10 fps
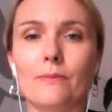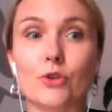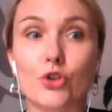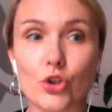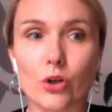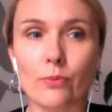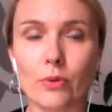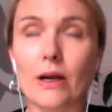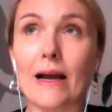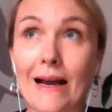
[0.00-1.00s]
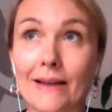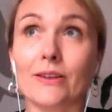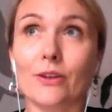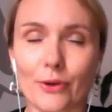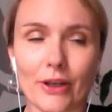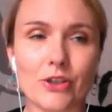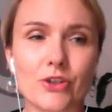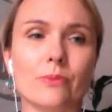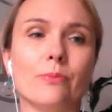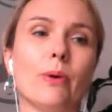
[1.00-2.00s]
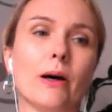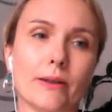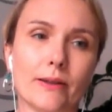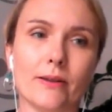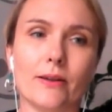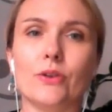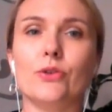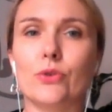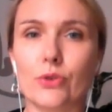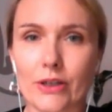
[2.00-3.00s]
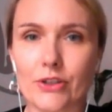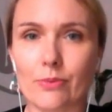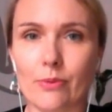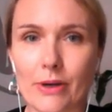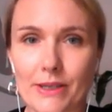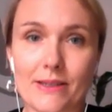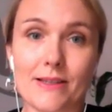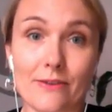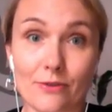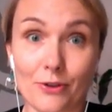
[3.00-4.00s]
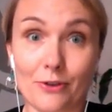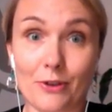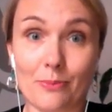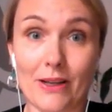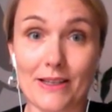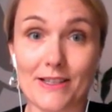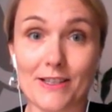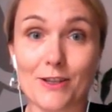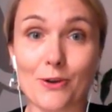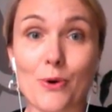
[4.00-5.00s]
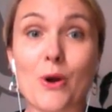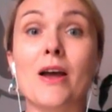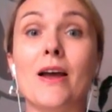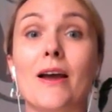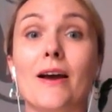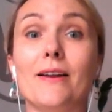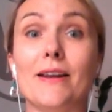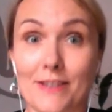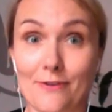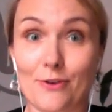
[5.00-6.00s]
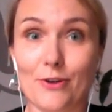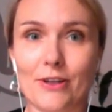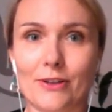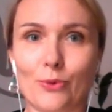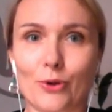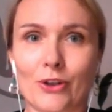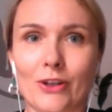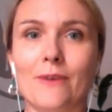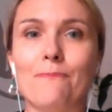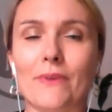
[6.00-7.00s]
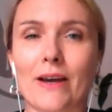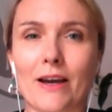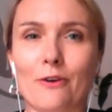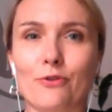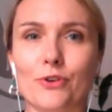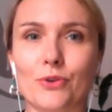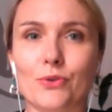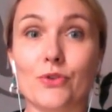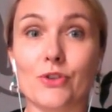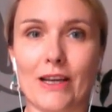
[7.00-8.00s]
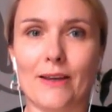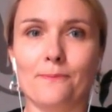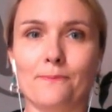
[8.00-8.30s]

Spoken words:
job ad location, but you could actually be based in several different places. So let's have a look at what I have for you today.